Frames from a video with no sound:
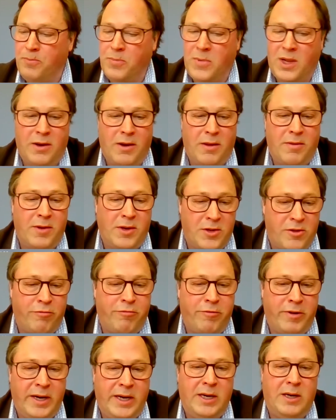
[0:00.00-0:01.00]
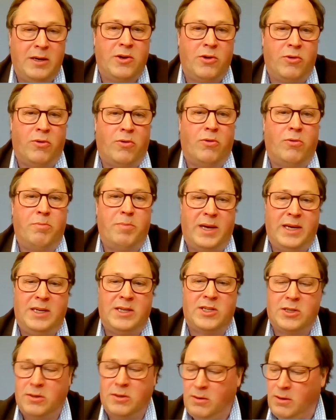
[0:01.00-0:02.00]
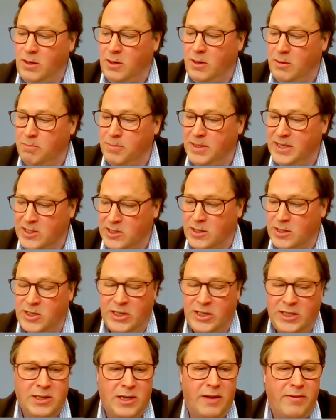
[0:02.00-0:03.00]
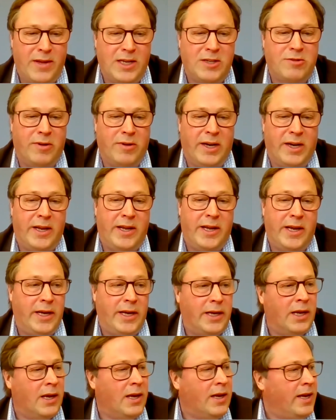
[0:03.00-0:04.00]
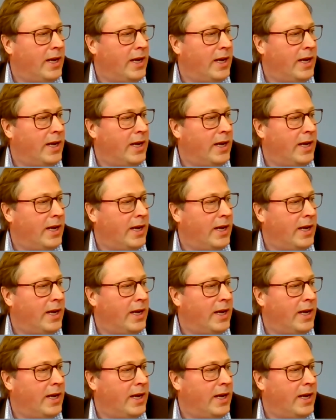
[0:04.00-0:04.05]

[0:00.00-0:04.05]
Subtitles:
there's 3 core base businesses, and that's really key,